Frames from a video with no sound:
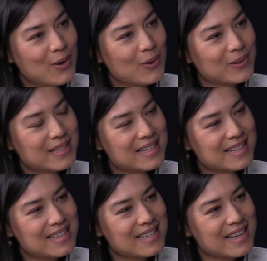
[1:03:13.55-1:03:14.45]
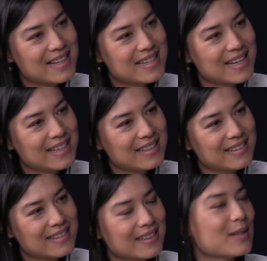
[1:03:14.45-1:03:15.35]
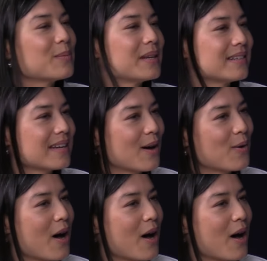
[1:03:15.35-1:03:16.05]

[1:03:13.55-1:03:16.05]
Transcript: all these insights and a little bit how,